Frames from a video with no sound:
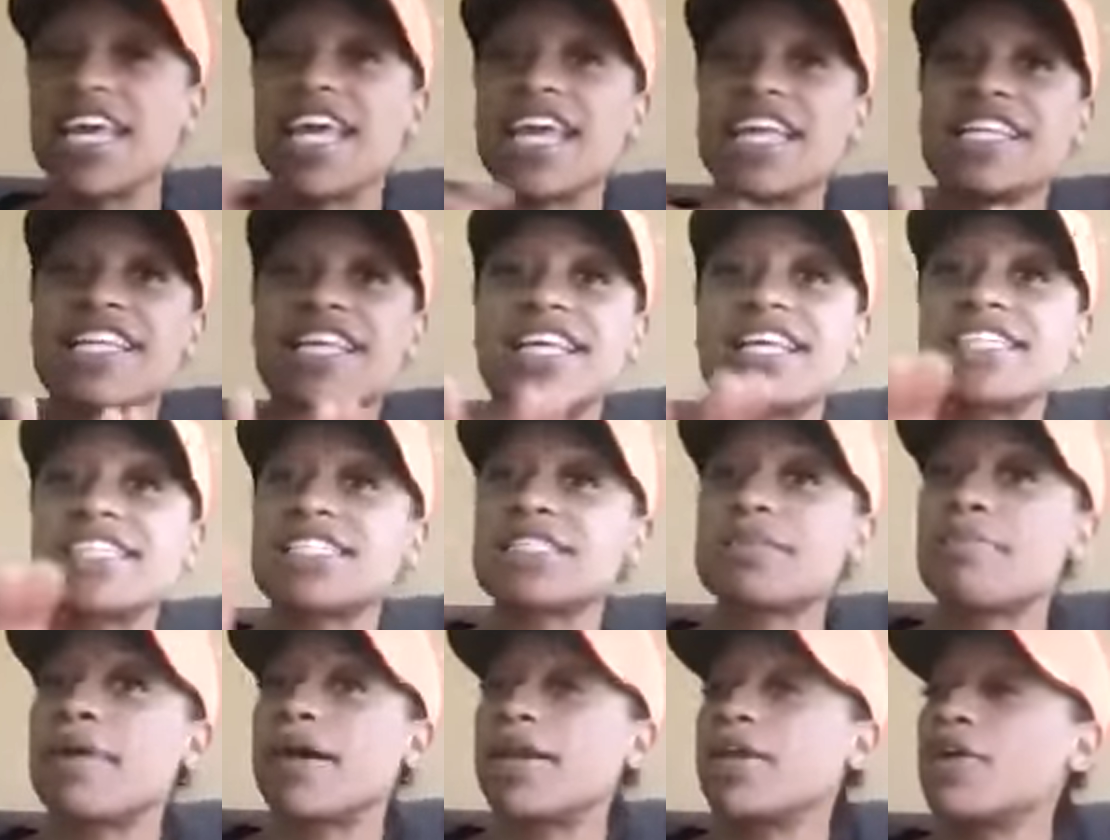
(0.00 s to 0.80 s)
and then
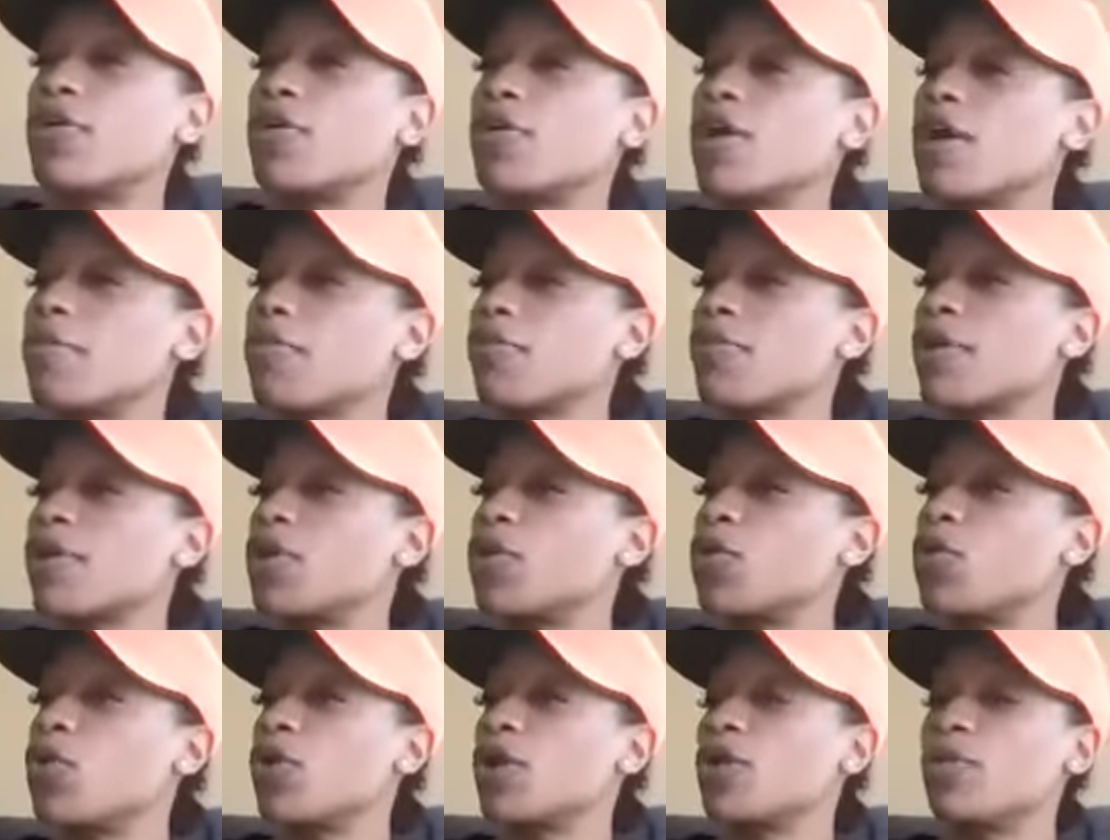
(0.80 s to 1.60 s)
somebody gonna come around the
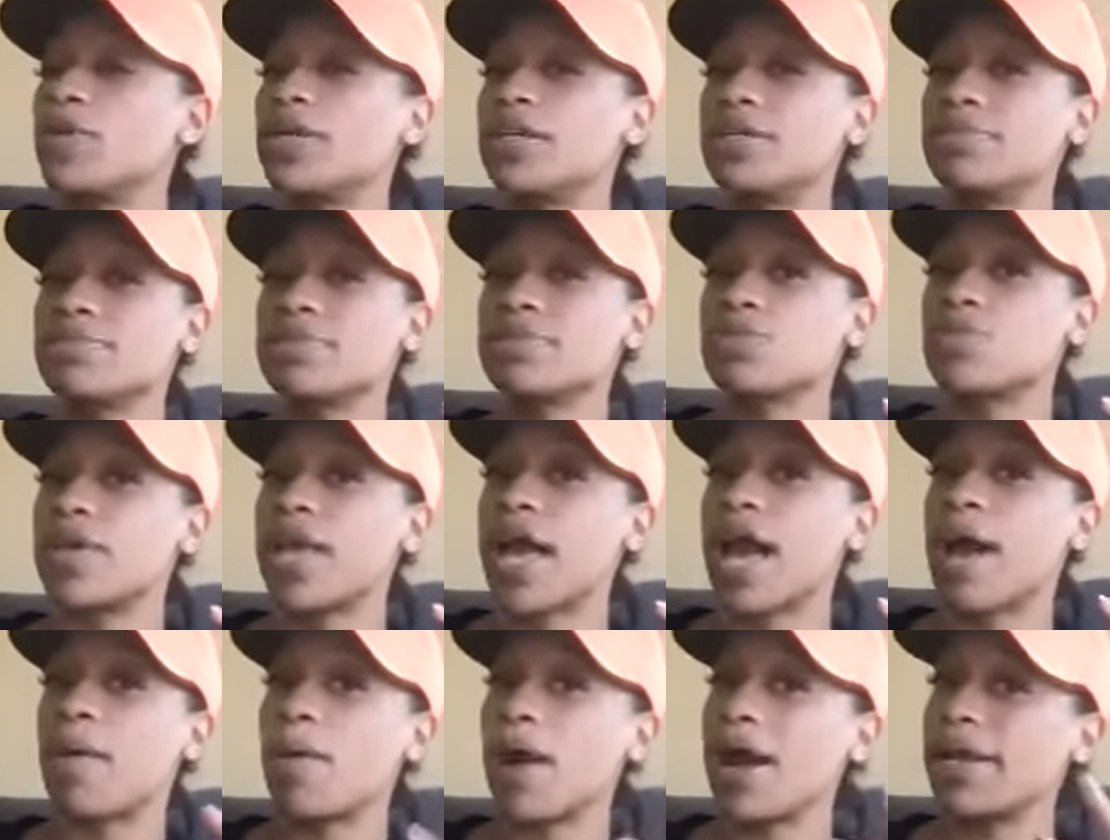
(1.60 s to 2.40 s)
corner with them sweet
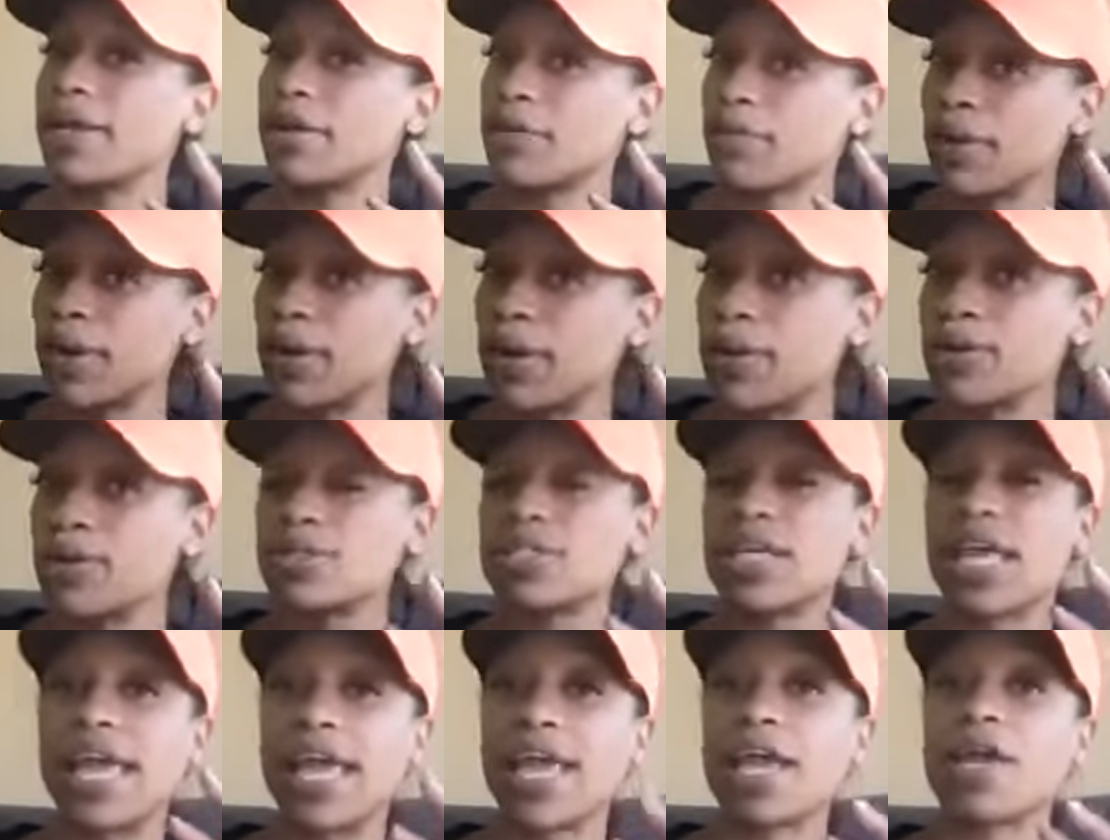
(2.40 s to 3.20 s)
Hawaiian rolls
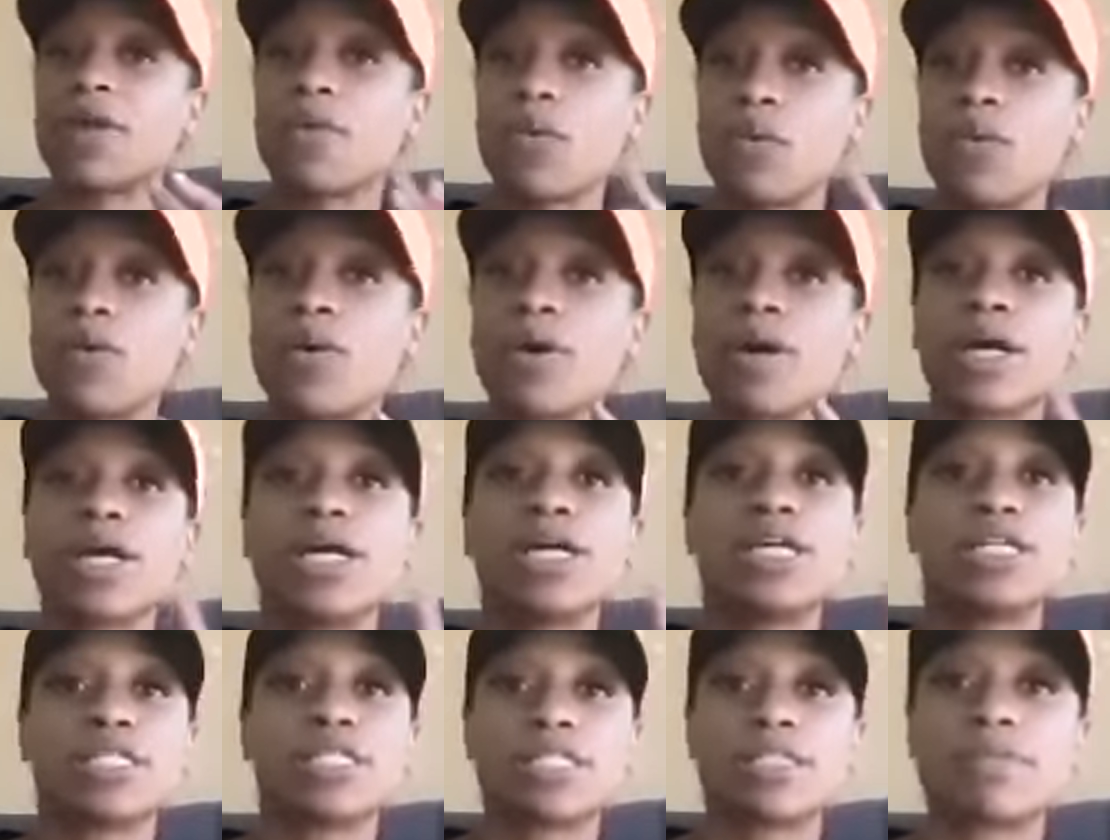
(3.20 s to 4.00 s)
and or
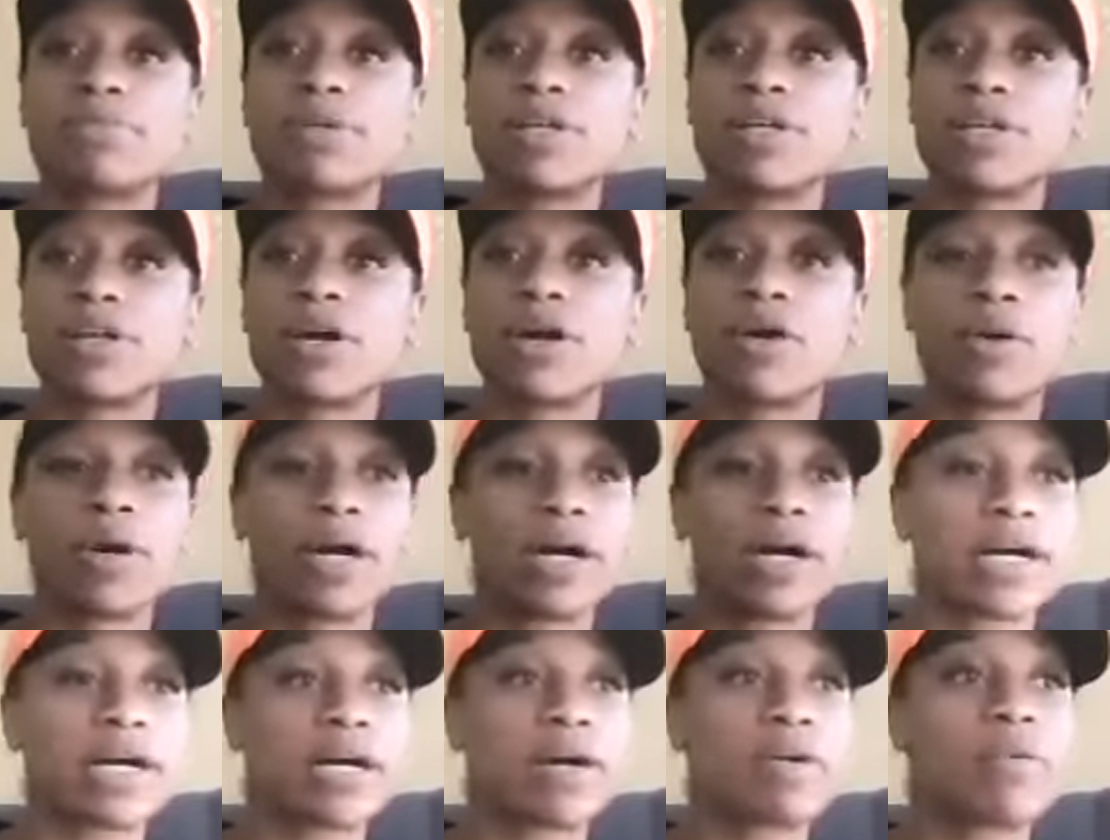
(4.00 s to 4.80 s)
some good
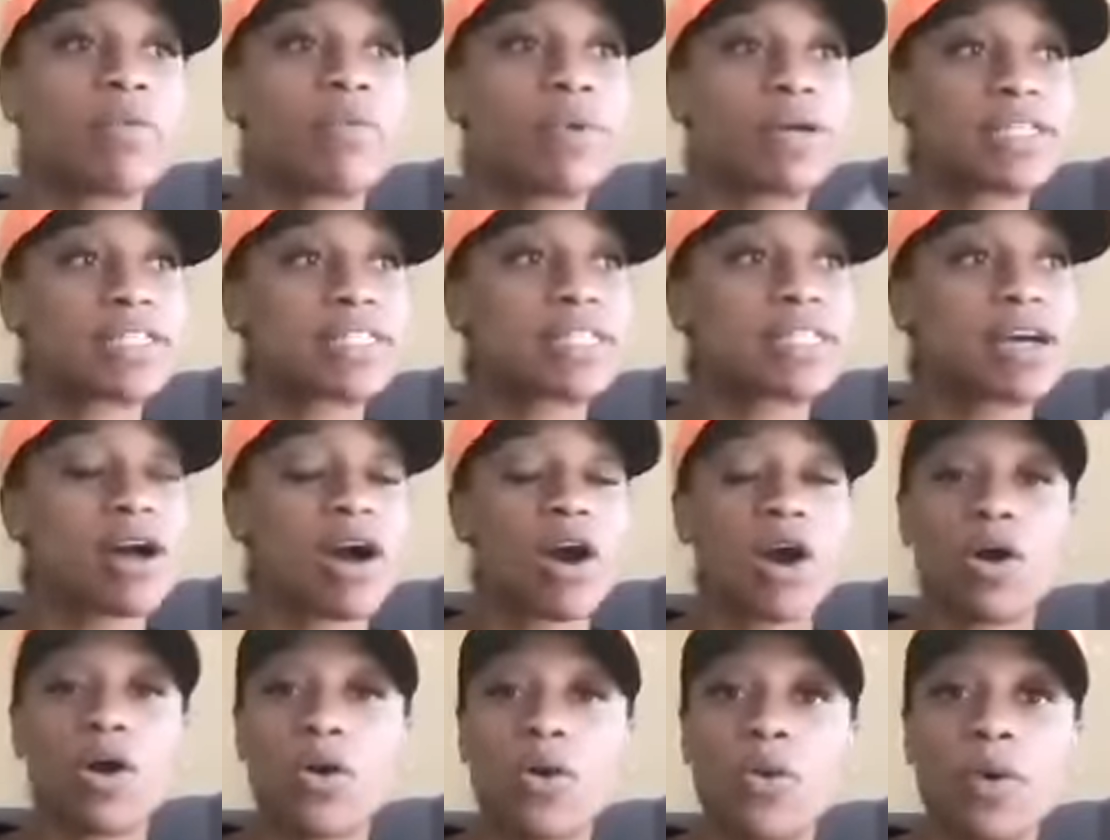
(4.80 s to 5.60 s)
old what is it
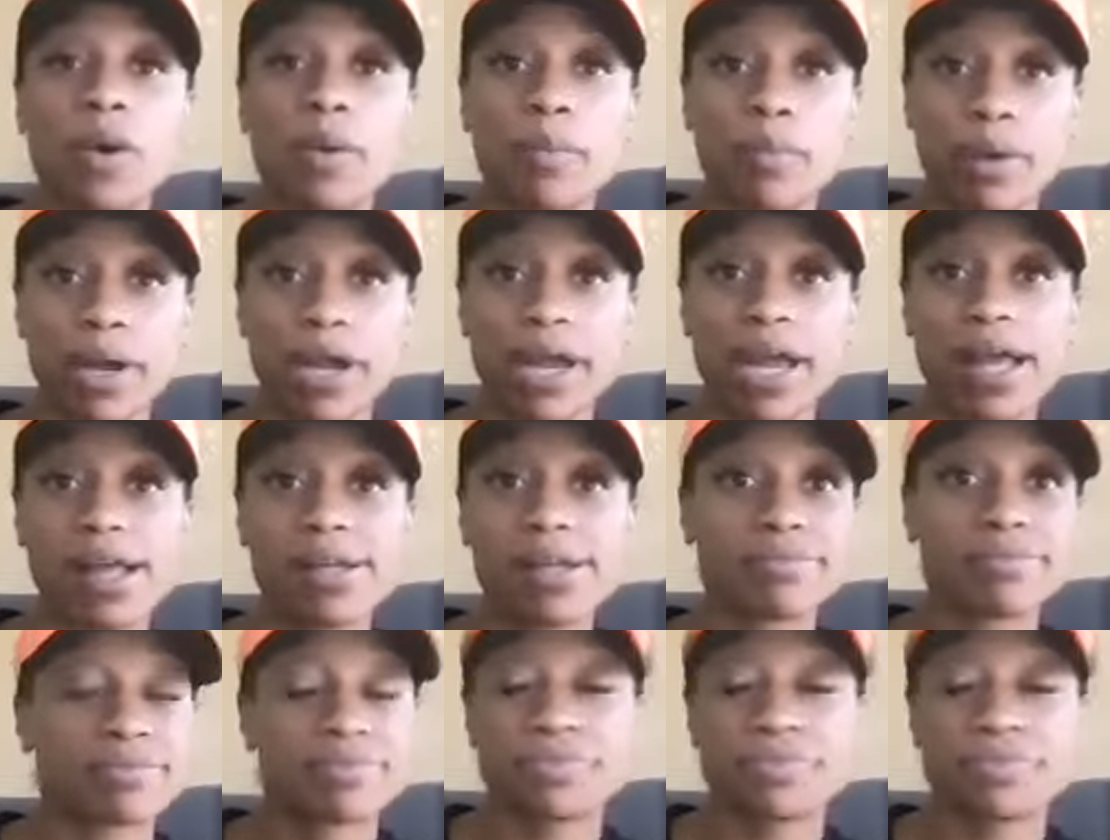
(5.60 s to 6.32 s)
called? Cornbread.